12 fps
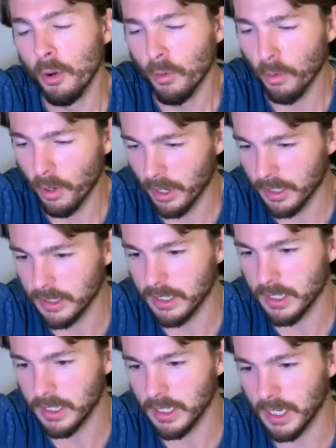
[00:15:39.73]
we're in
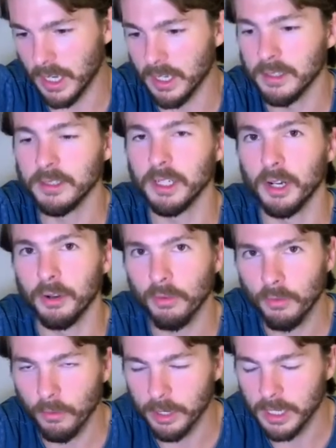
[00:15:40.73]
the,
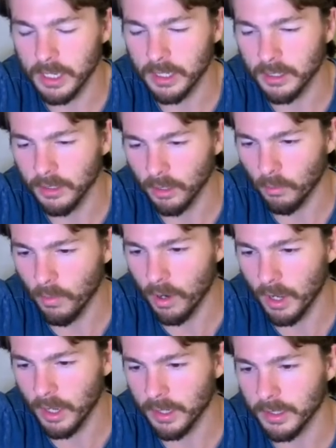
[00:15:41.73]
free
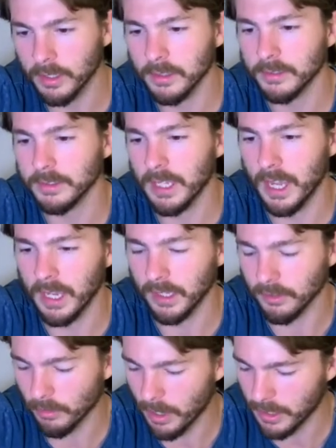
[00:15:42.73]
Lewan
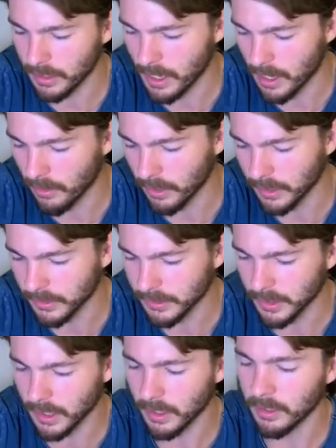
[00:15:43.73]
days right now as
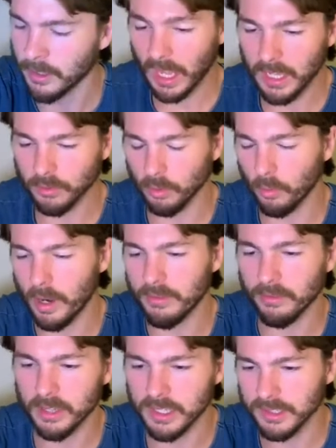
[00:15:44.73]
we
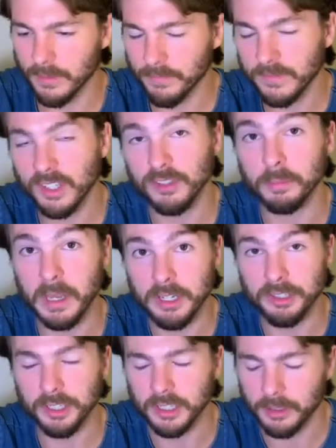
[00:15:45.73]
wait for this
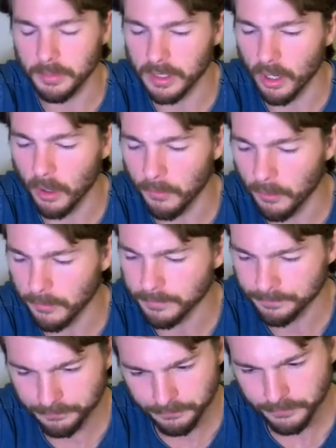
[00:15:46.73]
suspension to be over.
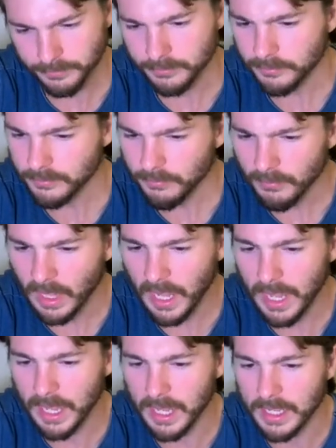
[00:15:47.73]

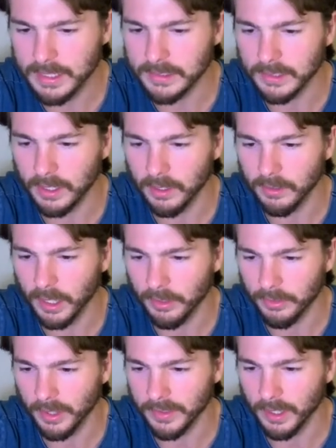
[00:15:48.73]
And
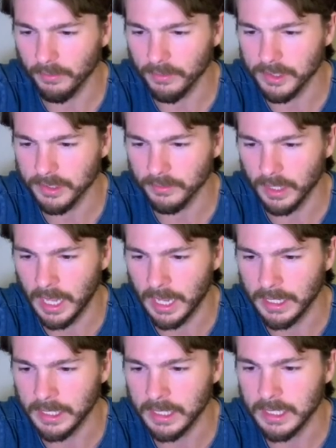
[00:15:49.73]
I thought the offensive
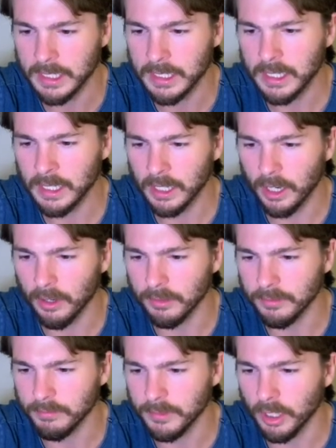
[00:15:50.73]
line,
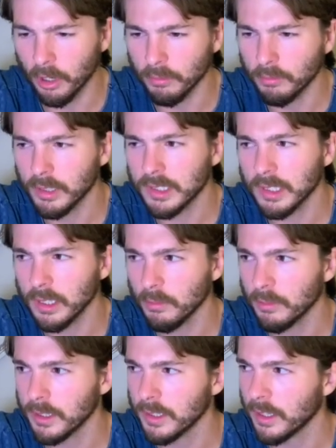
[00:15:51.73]
was
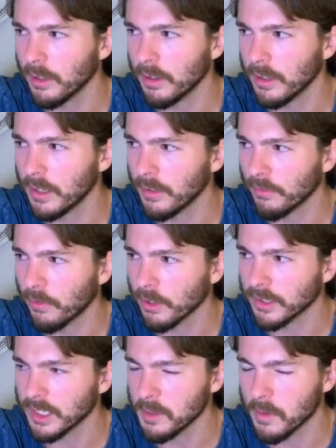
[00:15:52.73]
what the
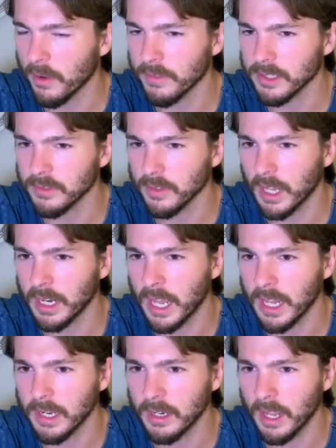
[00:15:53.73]
first team offensive line
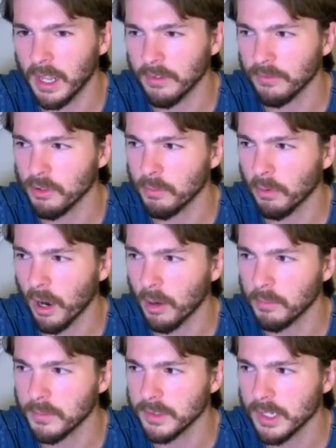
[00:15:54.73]
had a few
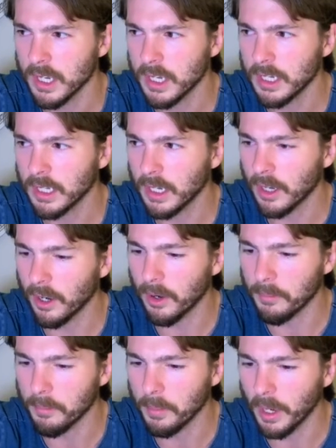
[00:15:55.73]
problems,
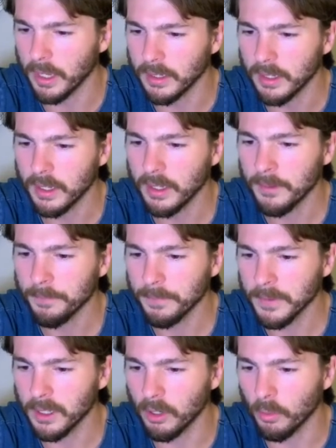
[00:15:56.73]
but
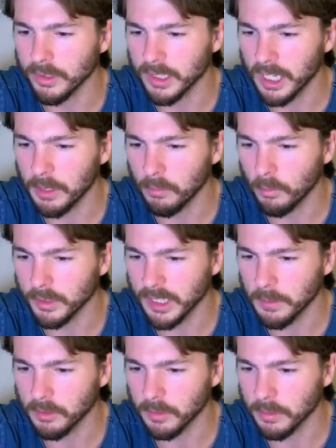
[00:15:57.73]
was
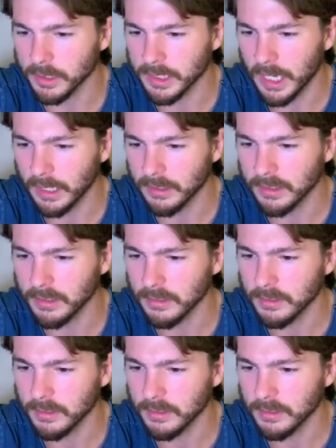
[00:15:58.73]
able to protect